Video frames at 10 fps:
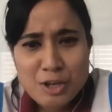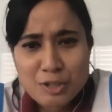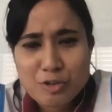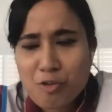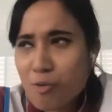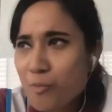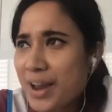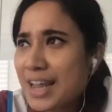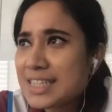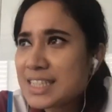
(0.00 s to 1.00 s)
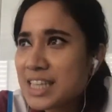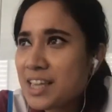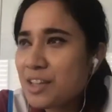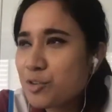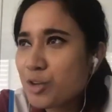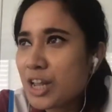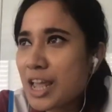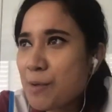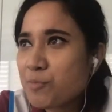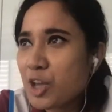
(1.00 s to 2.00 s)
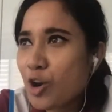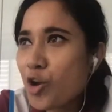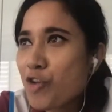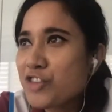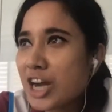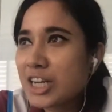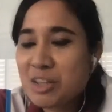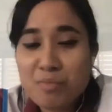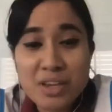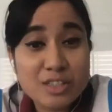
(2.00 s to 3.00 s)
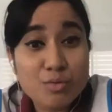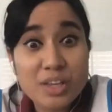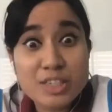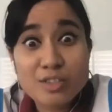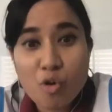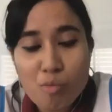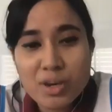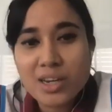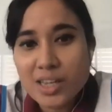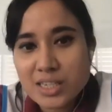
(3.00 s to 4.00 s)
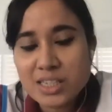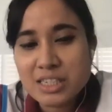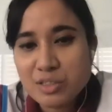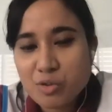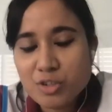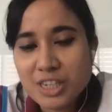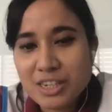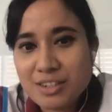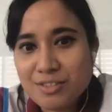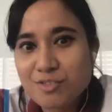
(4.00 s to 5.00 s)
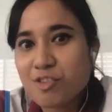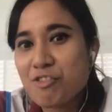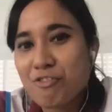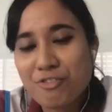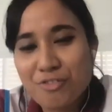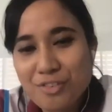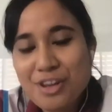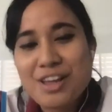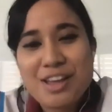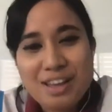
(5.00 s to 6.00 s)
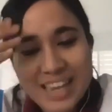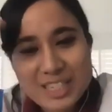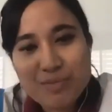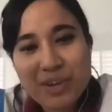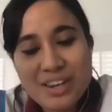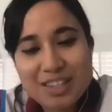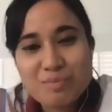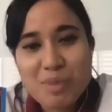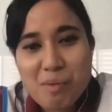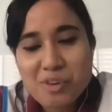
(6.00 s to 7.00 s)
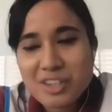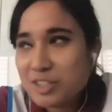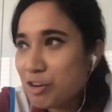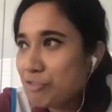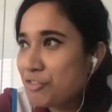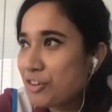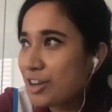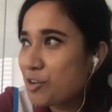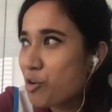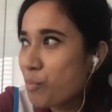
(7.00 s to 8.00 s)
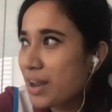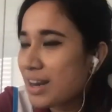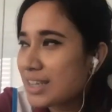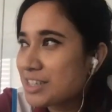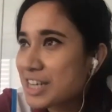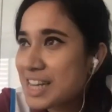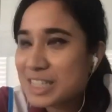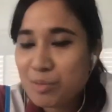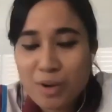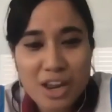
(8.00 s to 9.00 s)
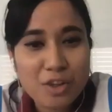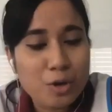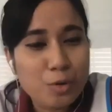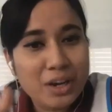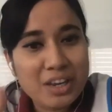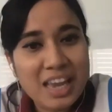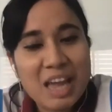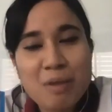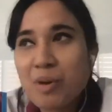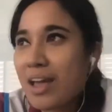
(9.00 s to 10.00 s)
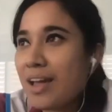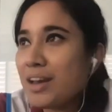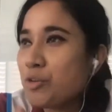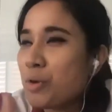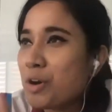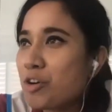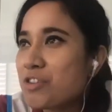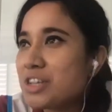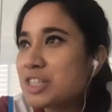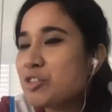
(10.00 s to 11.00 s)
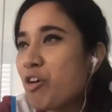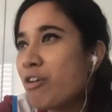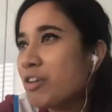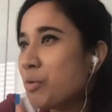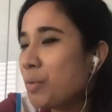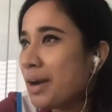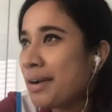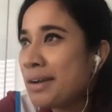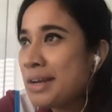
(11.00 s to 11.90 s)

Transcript: So when I see today a lot of young teammates doing so many things in stores, it sort of gets me these memories of, when as a retail supplier, you're doing the CAT plan, you were ordering stock, you were